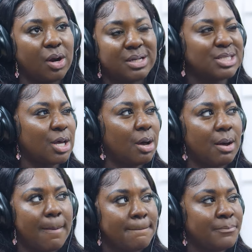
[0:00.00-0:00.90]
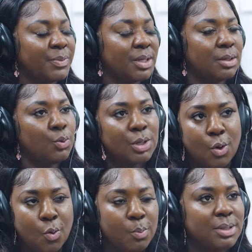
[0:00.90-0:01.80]
Arkansas,
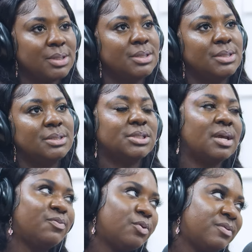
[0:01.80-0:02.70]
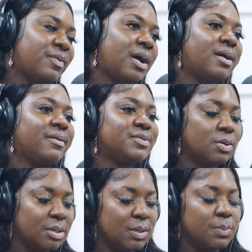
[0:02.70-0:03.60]
Oklahoma, Shade 45.
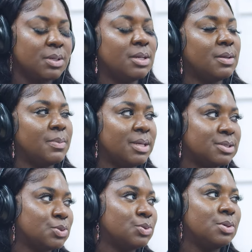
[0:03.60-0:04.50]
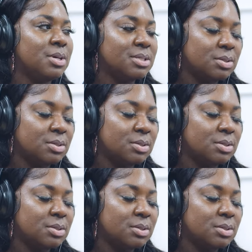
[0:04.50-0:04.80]
Tony Neal put it in the mix, too.